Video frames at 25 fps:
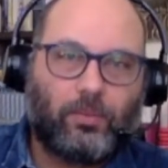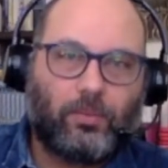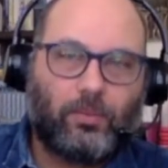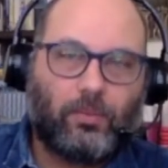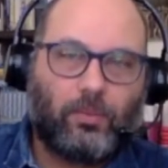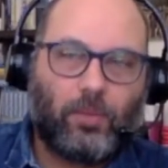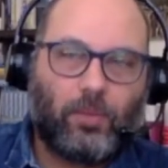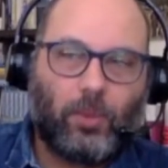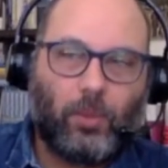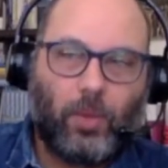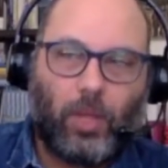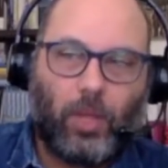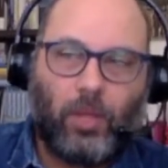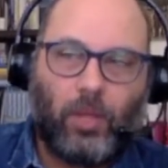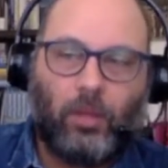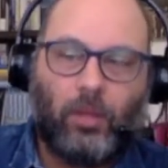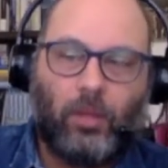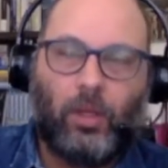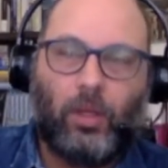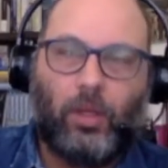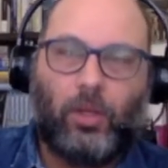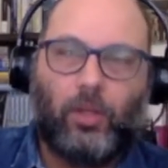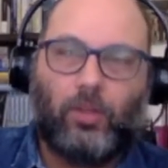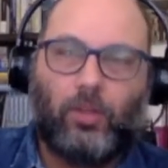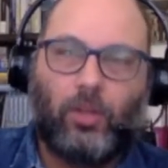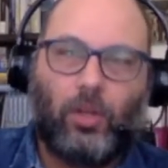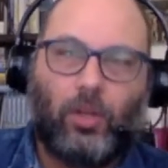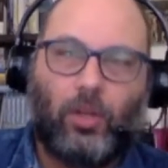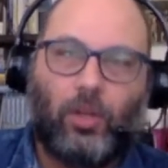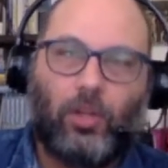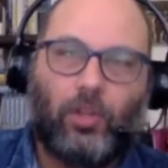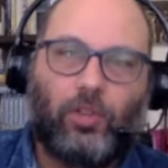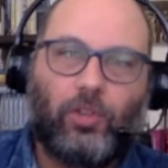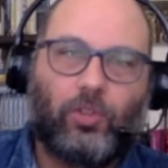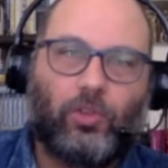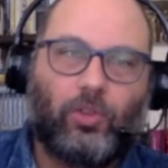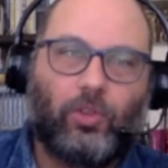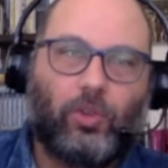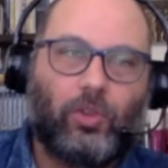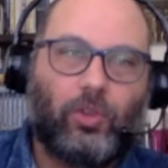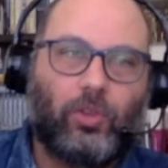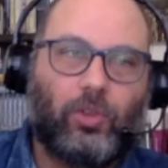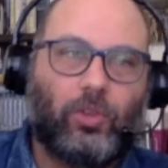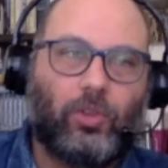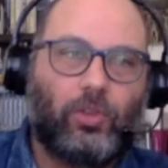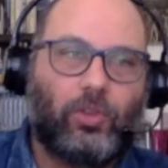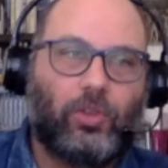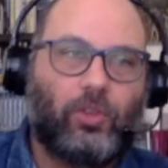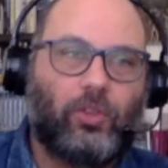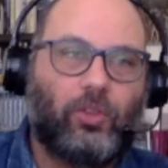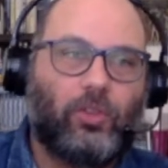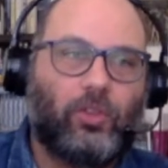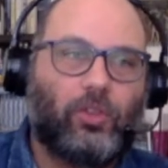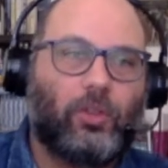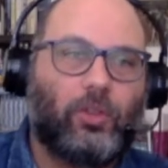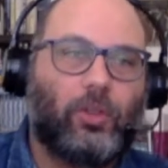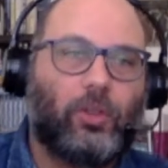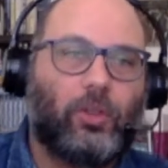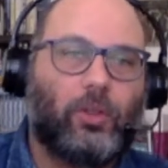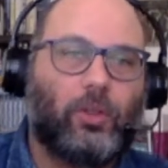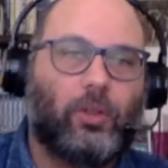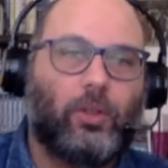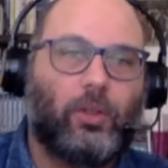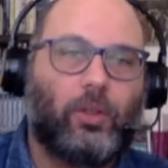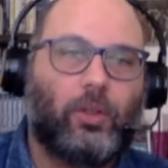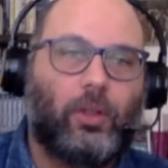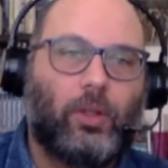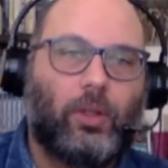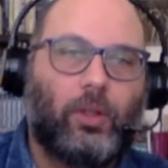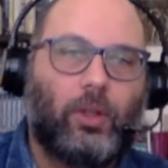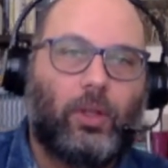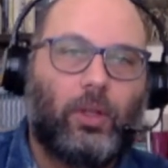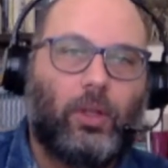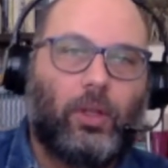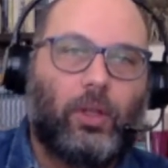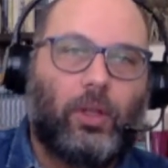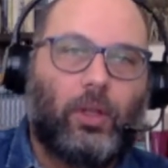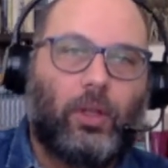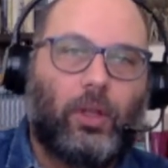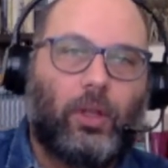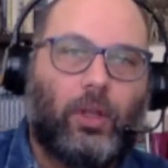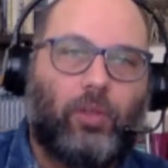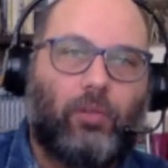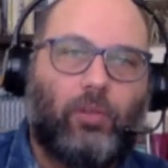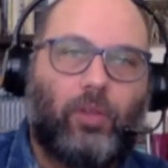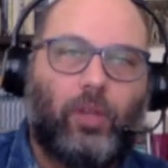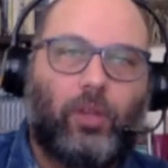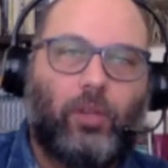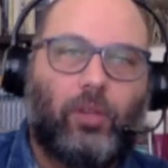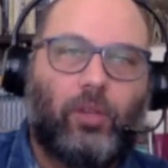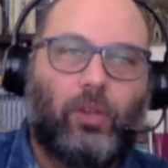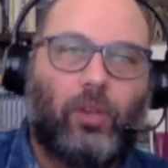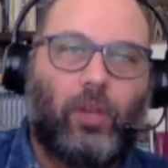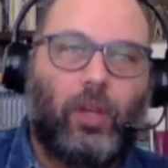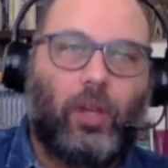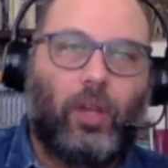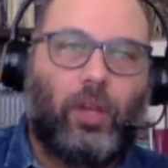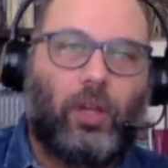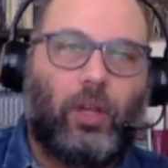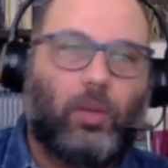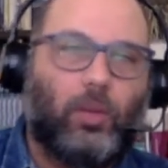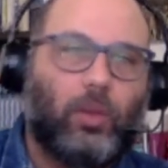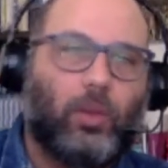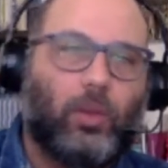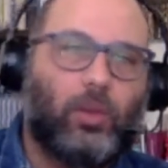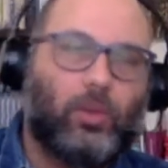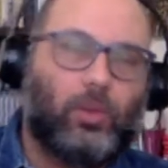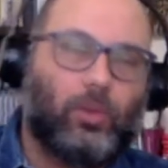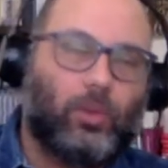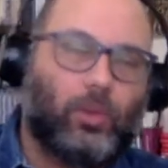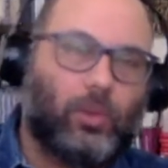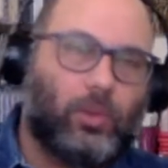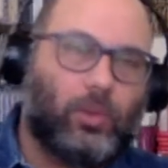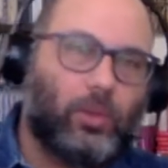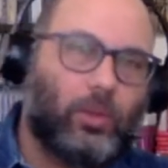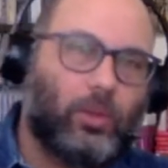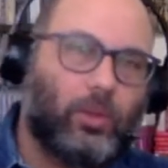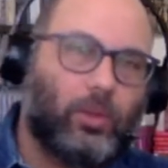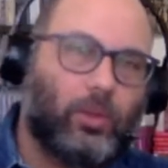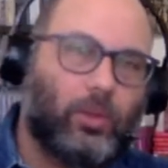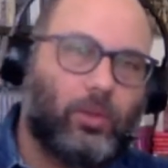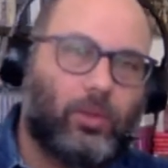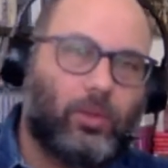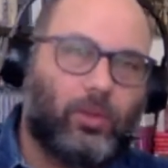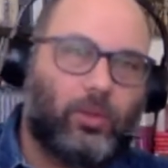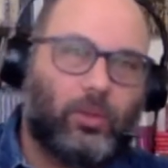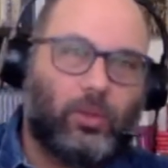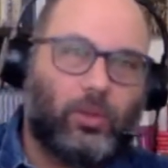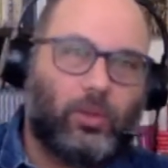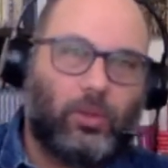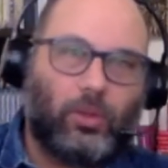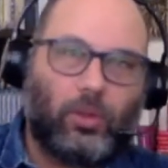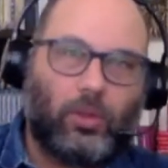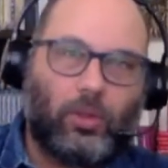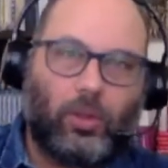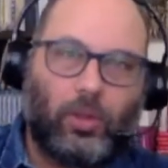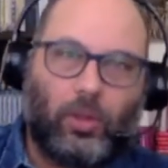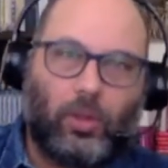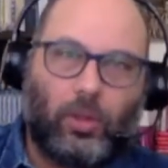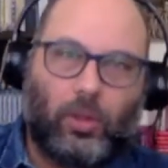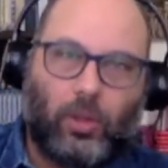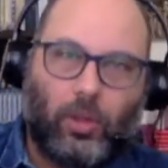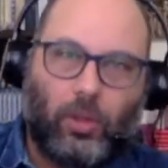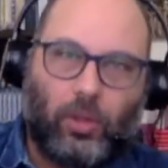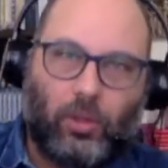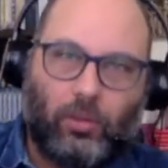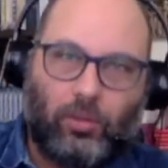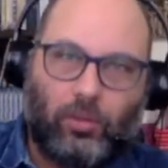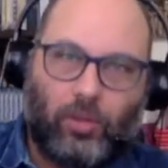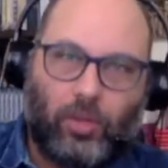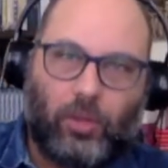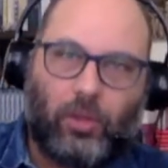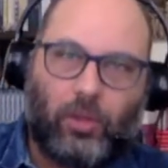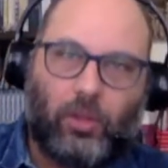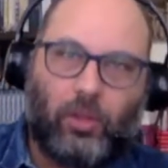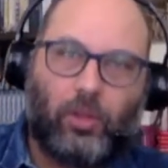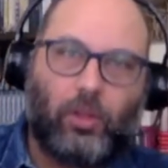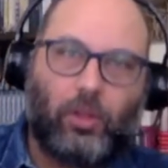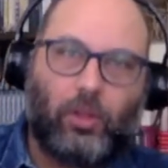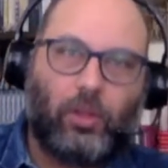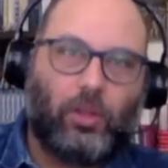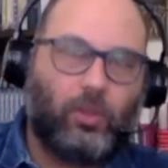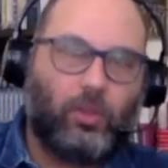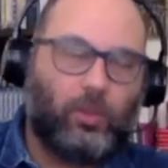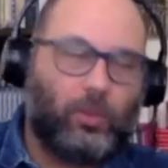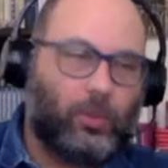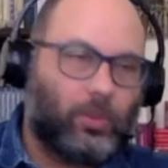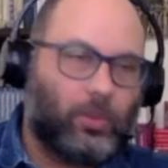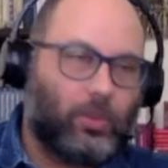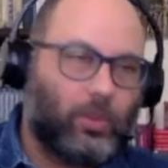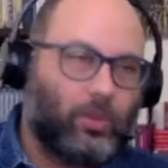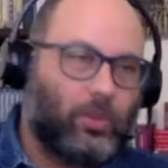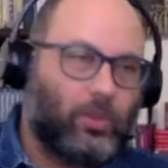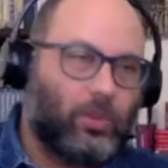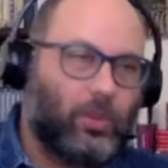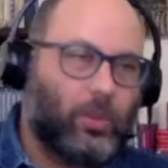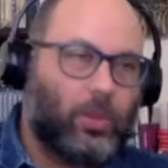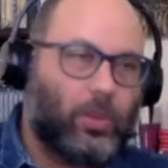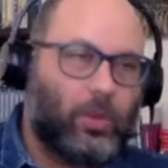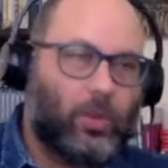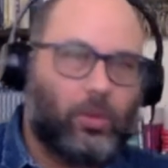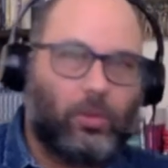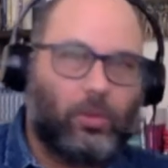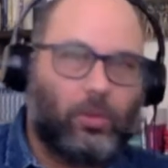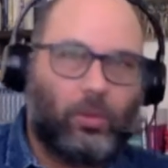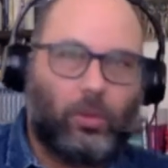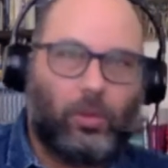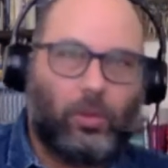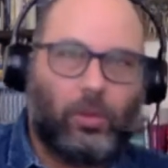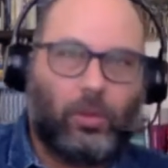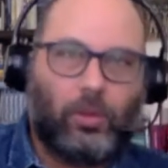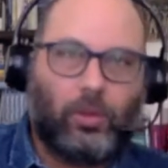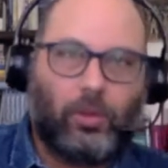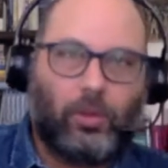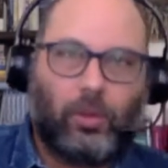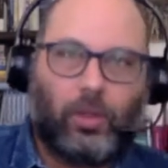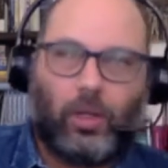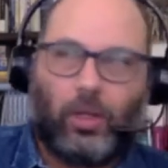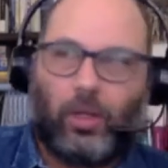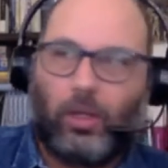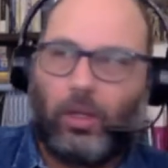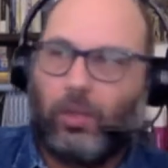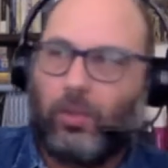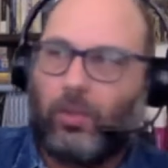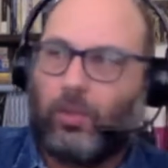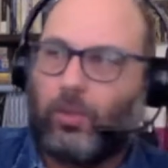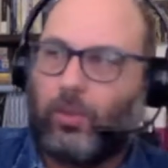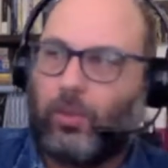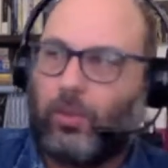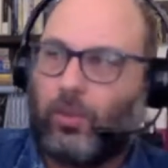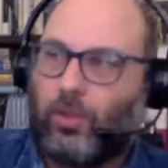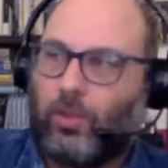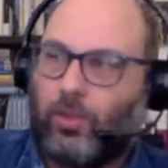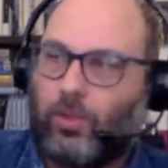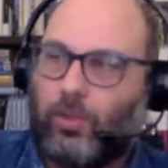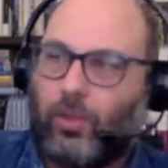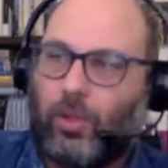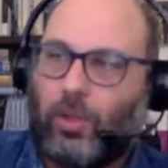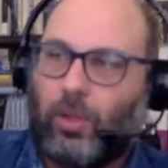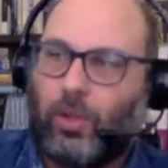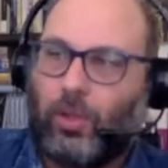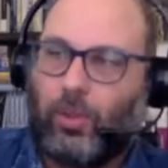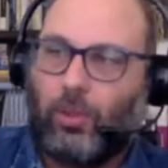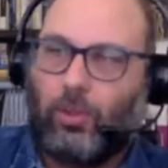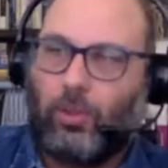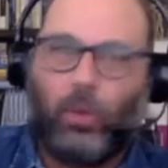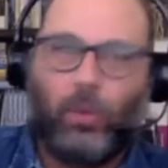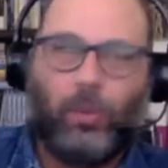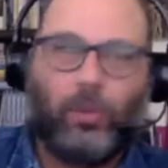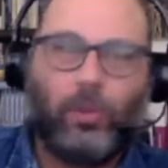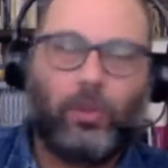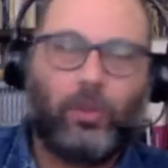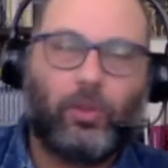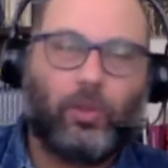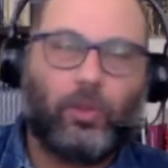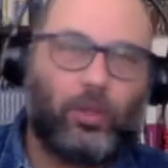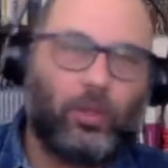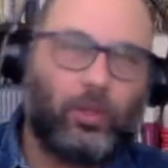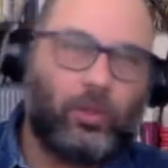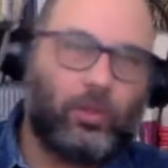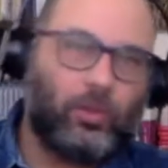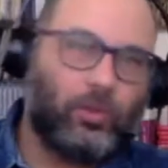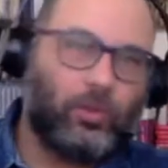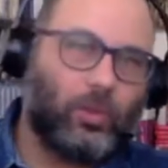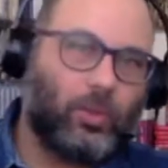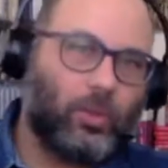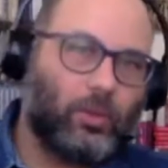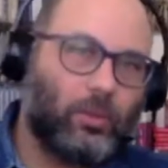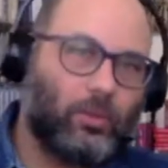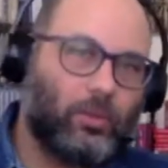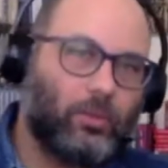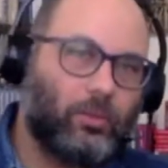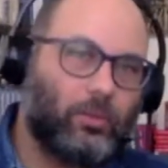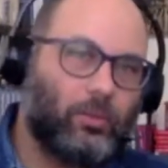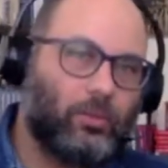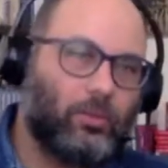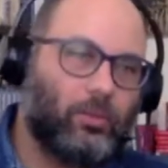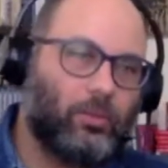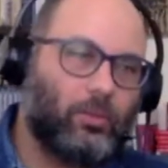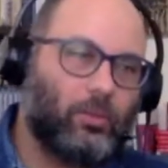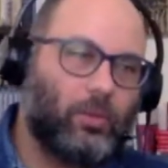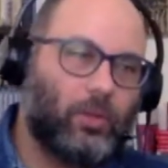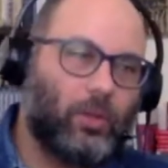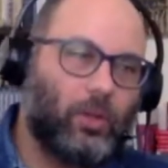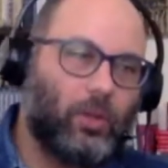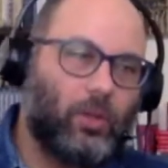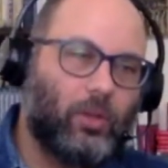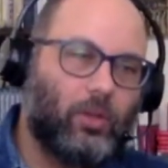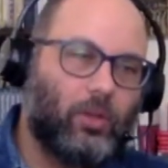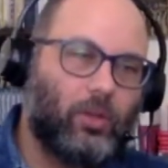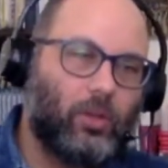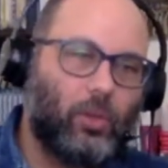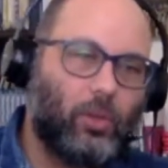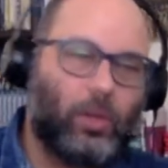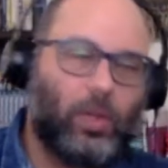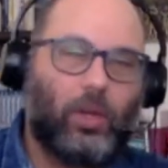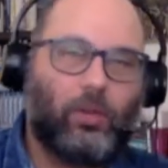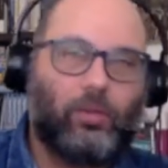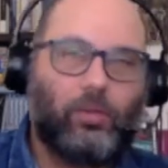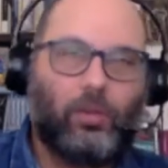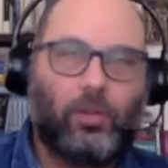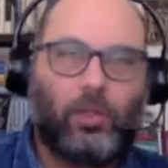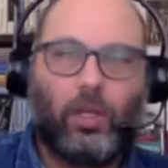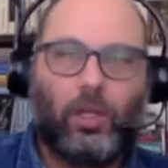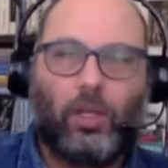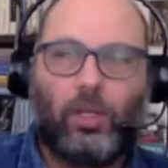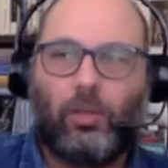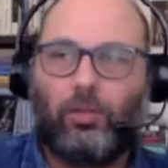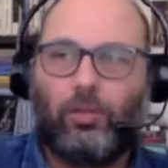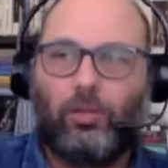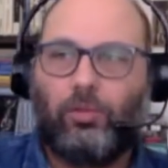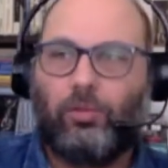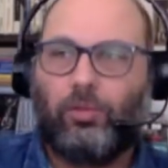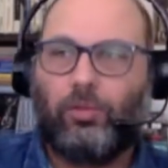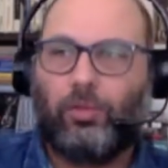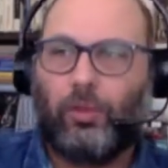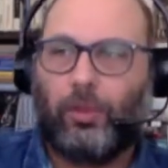Right? The unconscious wasn't just invented anywhere in the world. It was invented in a specific part of the world at a specific moment in history. So we have to kind of